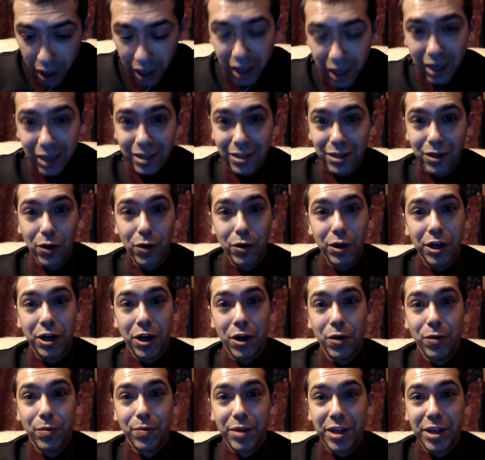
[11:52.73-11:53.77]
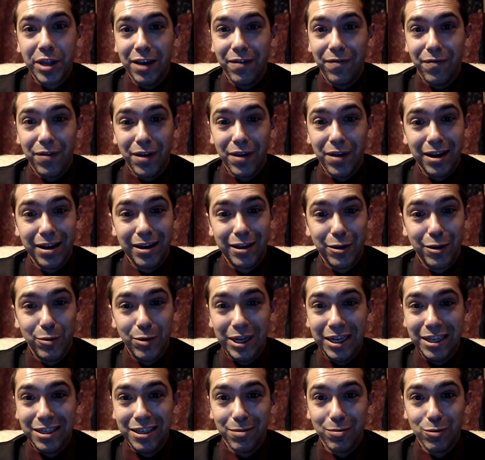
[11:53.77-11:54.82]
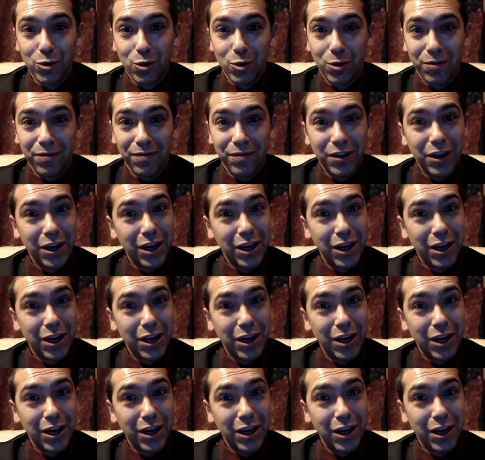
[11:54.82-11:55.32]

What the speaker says: So, you know, if you need some sort of